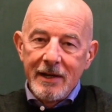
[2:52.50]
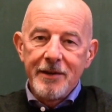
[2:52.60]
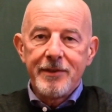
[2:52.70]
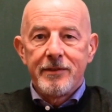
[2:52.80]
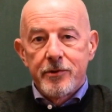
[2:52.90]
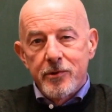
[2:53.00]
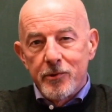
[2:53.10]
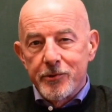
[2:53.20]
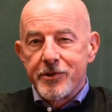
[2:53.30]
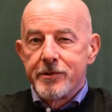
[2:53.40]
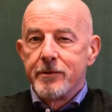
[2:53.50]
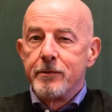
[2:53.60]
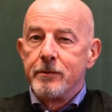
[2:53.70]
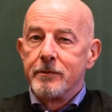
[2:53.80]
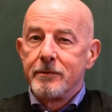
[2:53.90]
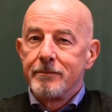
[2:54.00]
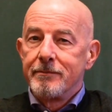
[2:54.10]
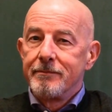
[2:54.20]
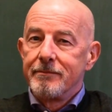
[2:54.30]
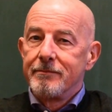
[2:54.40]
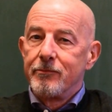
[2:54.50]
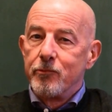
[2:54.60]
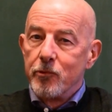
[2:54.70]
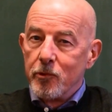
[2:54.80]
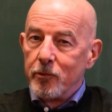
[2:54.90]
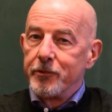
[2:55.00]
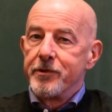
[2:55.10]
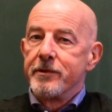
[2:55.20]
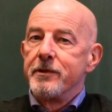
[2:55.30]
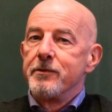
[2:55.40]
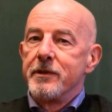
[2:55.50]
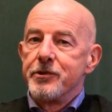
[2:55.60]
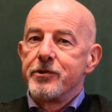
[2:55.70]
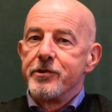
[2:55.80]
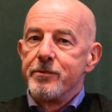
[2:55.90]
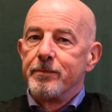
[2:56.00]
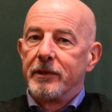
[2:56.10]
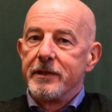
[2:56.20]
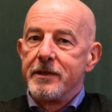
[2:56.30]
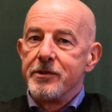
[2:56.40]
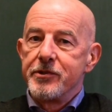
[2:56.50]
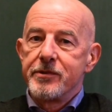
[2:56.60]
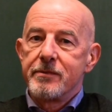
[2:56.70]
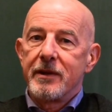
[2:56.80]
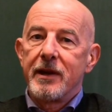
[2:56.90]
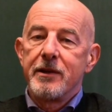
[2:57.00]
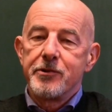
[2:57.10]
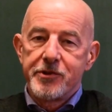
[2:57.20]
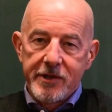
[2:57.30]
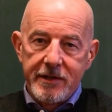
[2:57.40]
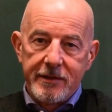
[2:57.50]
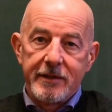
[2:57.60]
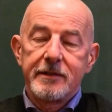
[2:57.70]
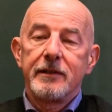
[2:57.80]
think there are also roles that the Newton Institute plays outside that.